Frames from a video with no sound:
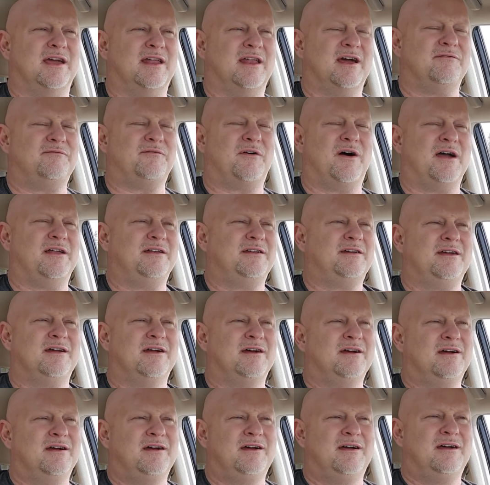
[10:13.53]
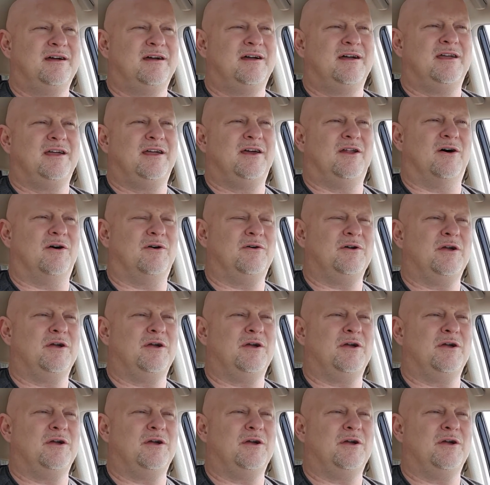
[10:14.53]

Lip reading: And I find, you know,